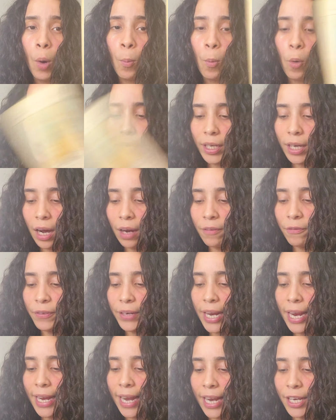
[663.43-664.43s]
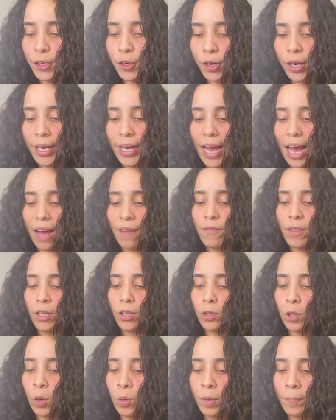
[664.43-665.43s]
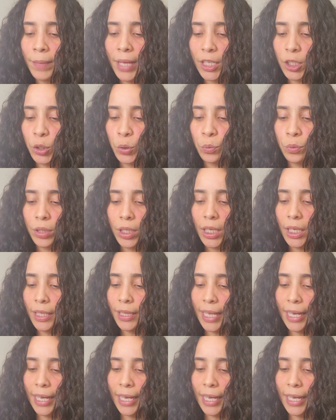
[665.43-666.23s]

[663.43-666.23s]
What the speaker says: more confident, and you're going to have the glow up that you need.